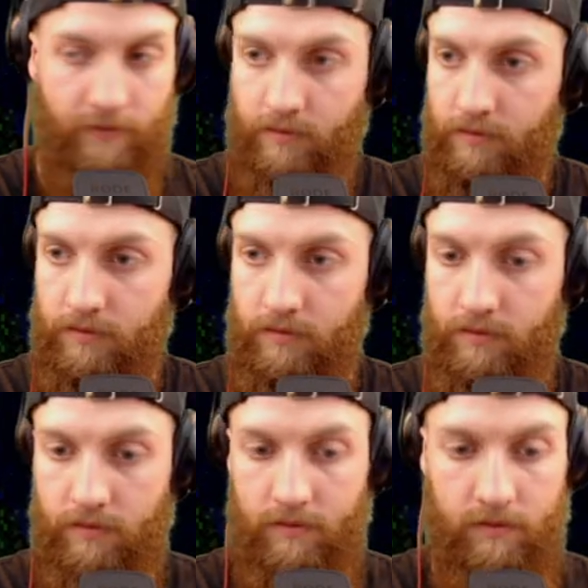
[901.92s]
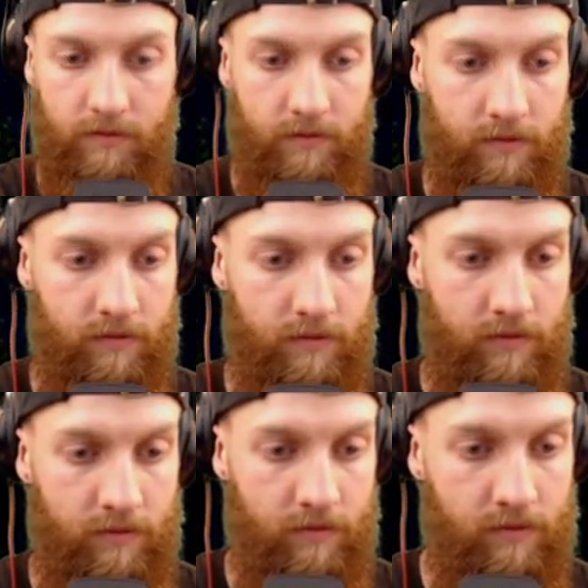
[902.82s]

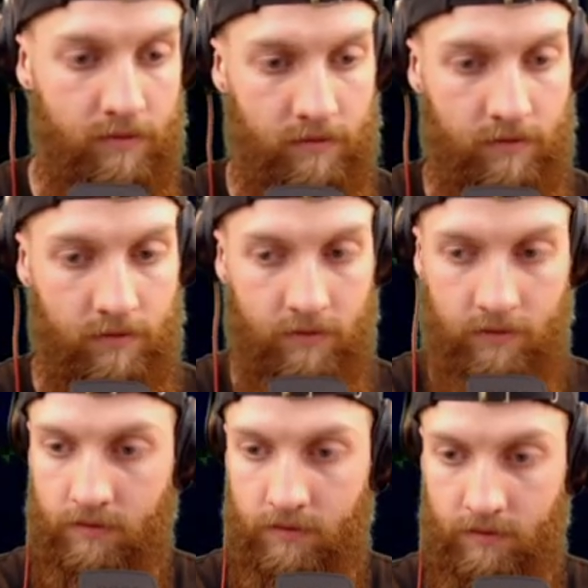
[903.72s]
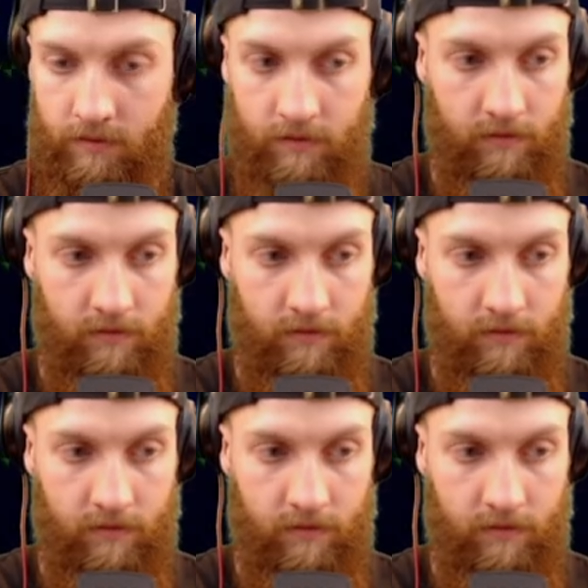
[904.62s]
(no one is talking)